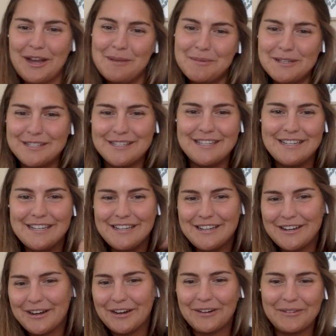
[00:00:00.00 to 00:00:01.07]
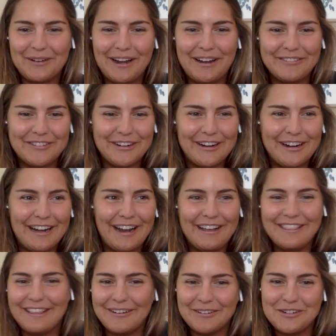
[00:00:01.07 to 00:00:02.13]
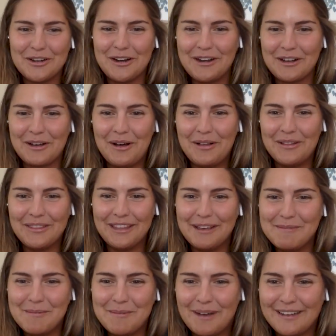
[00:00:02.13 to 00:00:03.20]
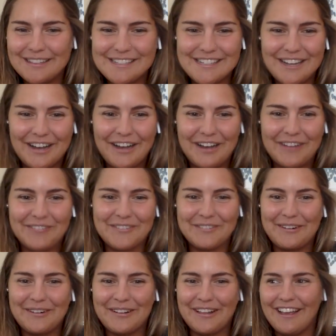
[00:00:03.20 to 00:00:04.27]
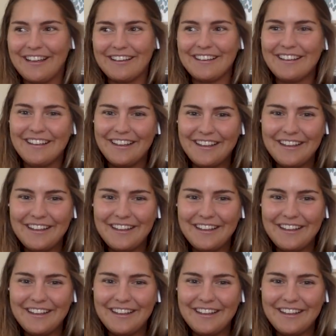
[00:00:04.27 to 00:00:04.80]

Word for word: or ABC or whatever, and I, they were trying to call them about stuff, and we were like,